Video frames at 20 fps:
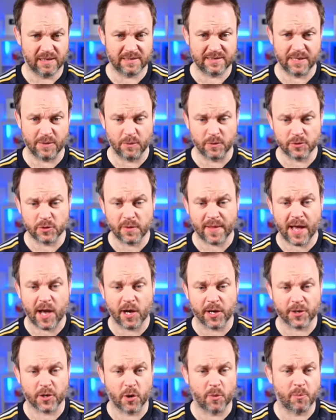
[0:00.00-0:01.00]
I'll tell you, we'll do that
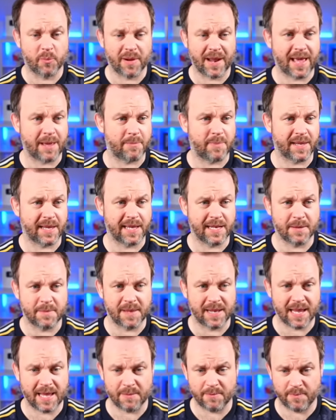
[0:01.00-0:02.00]
icon player pick in a
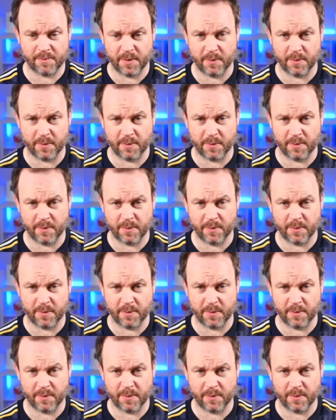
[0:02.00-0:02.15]
minute.